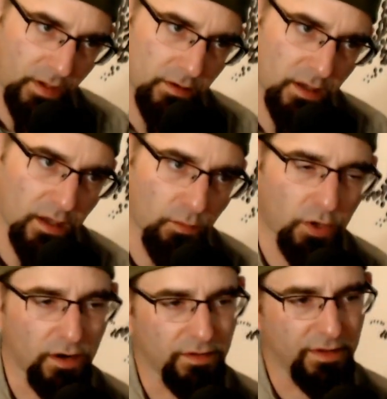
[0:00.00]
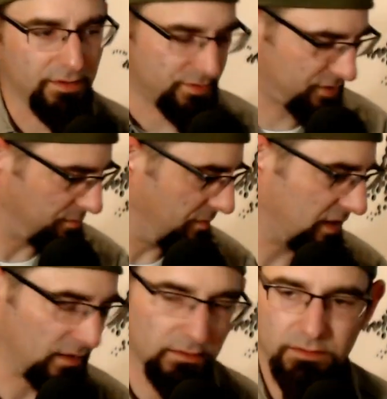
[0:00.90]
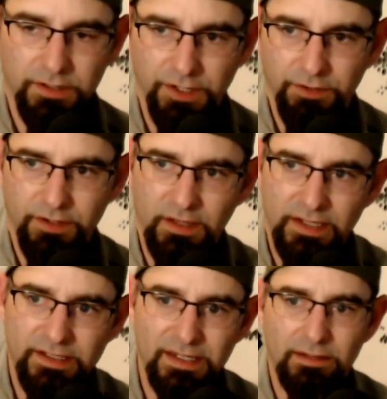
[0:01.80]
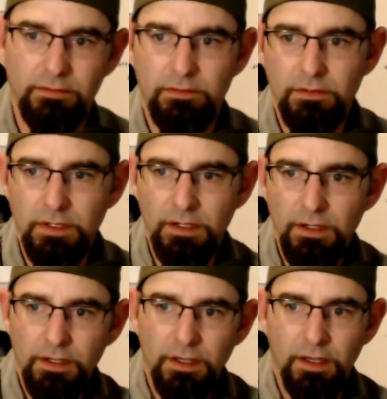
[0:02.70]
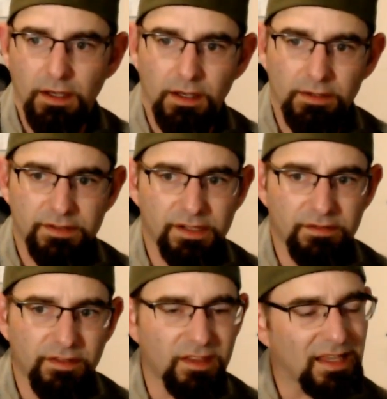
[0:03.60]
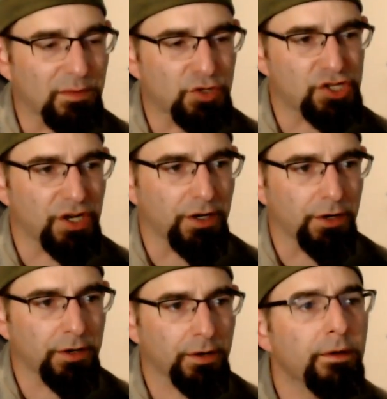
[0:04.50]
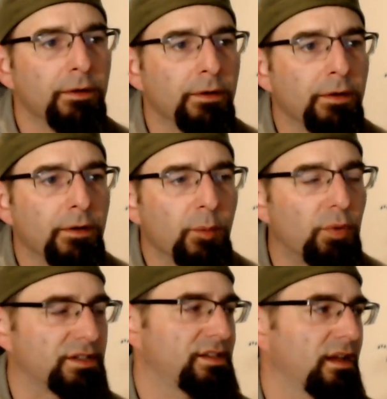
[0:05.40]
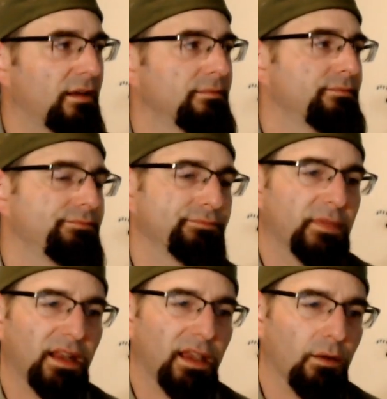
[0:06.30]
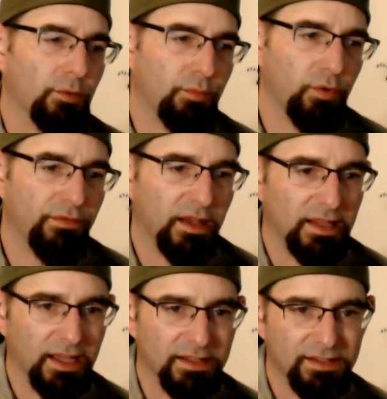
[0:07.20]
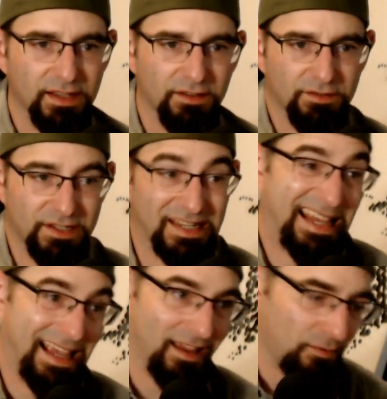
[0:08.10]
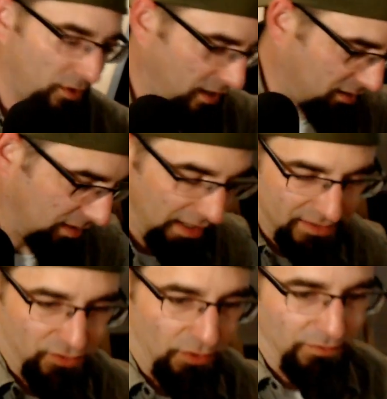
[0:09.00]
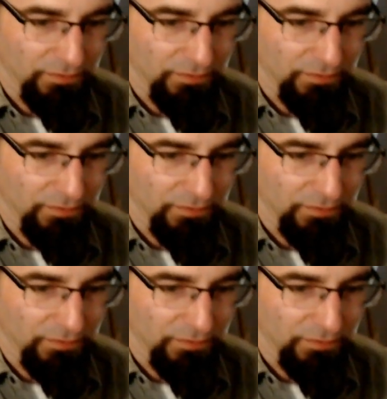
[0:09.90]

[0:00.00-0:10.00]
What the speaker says: are they? They're just metal, you know. They're like tin thingy-majigger. But anyhow, we finally got it together today. We got it like sort of